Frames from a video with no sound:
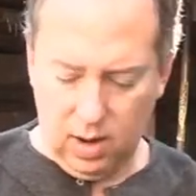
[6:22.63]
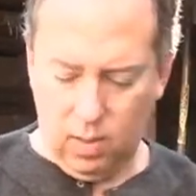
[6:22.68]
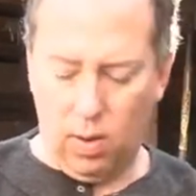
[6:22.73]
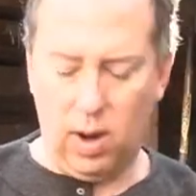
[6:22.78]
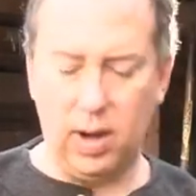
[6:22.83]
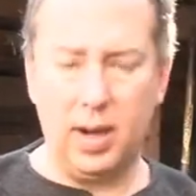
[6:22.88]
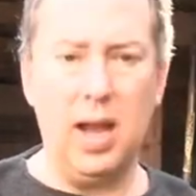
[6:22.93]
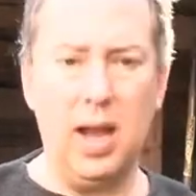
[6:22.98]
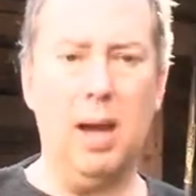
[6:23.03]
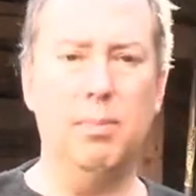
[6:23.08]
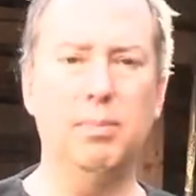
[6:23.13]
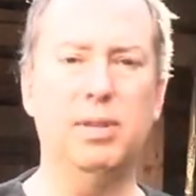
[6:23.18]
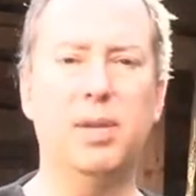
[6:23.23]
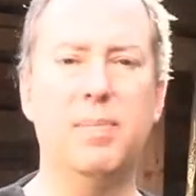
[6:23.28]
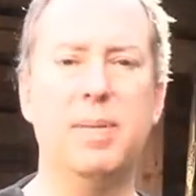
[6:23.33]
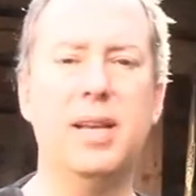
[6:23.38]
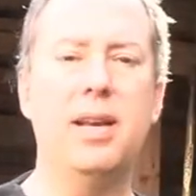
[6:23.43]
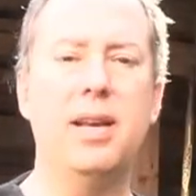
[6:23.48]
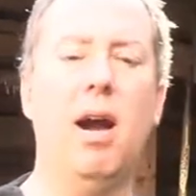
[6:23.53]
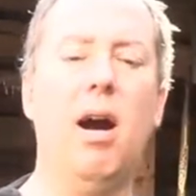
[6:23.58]
what comes to
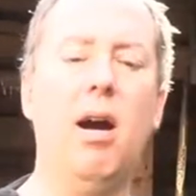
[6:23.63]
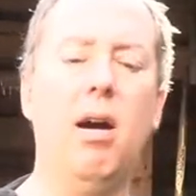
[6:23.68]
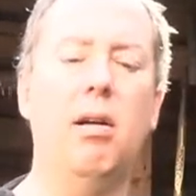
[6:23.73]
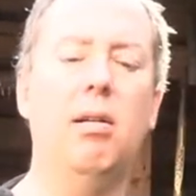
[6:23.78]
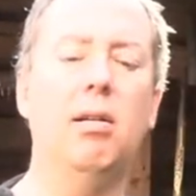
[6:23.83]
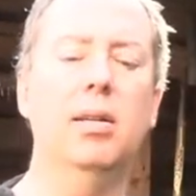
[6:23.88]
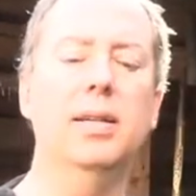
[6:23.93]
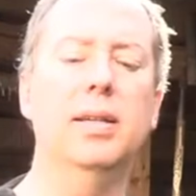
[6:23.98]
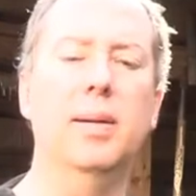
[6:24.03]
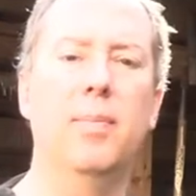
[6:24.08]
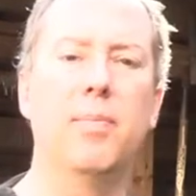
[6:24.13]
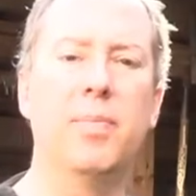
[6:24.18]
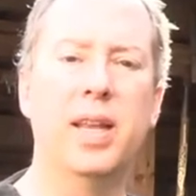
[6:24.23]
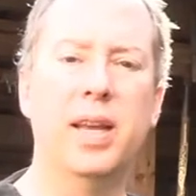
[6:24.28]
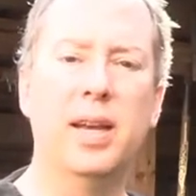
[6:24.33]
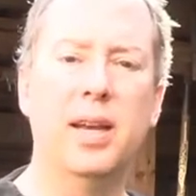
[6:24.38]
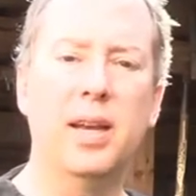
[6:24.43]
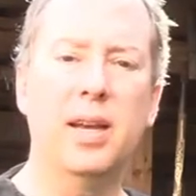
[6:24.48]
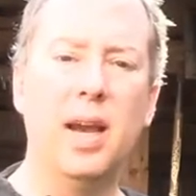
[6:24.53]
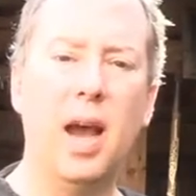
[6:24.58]
be called
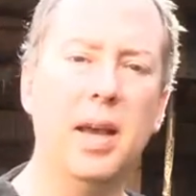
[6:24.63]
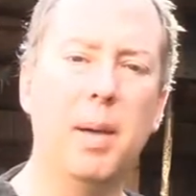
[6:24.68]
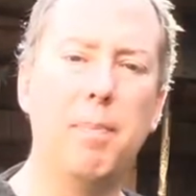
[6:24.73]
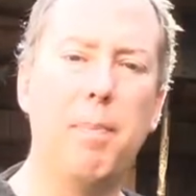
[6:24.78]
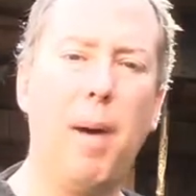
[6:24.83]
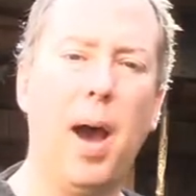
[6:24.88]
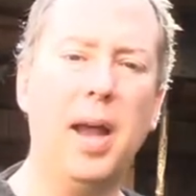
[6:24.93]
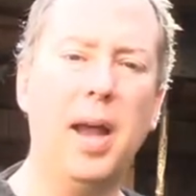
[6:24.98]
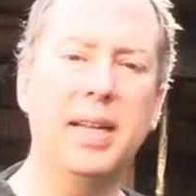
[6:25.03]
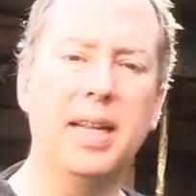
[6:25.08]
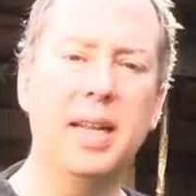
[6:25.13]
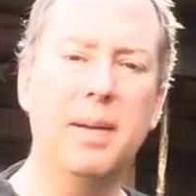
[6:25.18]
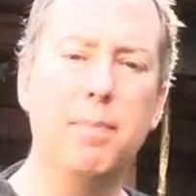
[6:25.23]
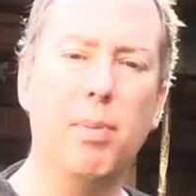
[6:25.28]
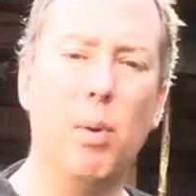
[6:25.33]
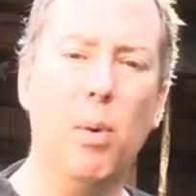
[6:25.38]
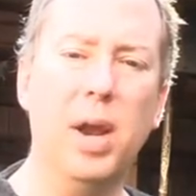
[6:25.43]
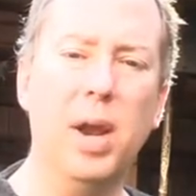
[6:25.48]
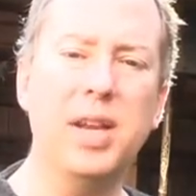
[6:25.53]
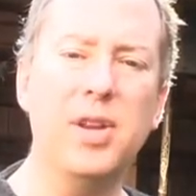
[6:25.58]
a bodkin
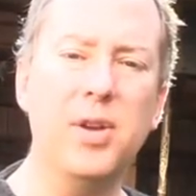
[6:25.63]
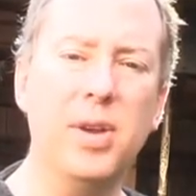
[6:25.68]
point.